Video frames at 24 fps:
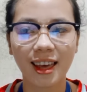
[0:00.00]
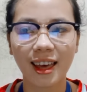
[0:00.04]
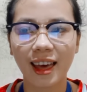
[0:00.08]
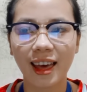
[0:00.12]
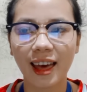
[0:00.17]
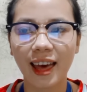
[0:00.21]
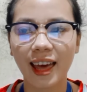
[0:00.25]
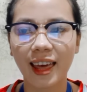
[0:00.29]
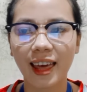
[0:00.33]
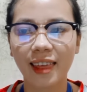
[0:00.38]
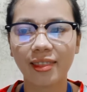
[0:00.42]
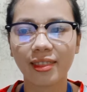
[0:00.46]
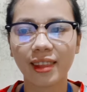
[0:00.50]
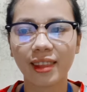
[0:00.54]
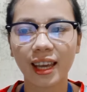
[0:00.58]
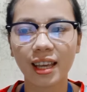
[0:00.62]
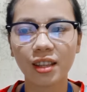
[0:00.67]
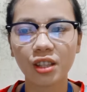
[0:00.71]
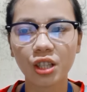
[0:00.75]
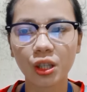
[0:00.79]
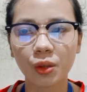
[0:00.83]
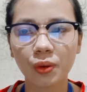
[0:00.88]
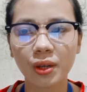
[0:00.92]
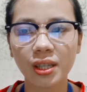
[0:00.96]
and the
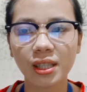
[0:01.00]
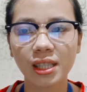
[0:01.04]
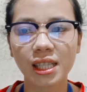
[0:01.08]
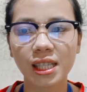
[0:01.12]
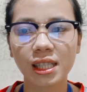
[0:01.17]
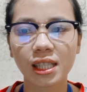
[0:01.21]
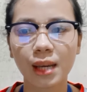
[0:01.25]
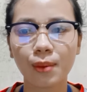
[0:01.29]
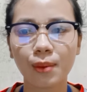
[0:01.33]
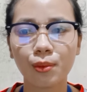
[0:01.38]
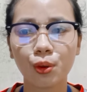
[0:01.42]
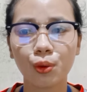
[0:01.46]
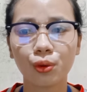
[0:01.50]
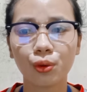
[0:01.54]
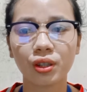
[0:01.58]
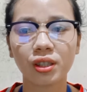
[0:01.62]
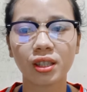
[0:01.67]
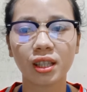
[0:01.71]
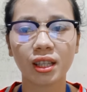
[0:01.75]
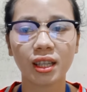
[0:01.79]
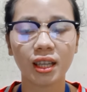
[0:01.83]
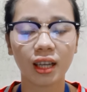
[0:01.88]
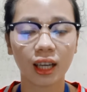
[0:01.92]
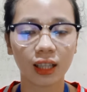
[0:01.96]
endocrine system uses
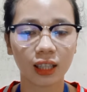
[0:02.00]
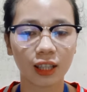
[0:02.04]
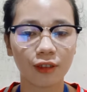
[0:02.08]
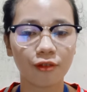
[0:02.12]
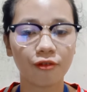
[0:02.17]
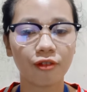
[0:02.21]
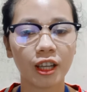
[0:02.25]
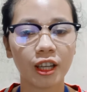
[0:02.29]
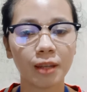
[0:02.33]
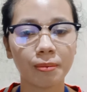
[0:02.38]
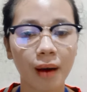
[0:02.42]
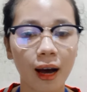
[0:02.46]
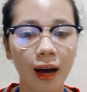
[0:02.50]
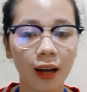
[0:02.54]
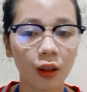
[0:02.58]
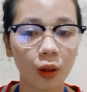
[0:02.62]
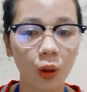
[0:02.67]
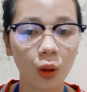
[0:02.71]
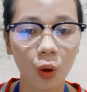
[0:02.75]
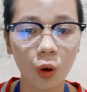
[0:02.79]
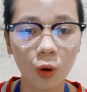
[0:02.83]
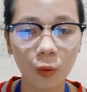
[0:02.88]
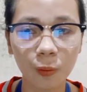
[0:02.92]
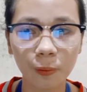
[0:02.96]
a negative feedback
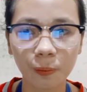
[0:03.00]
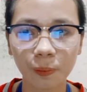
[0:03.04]
loop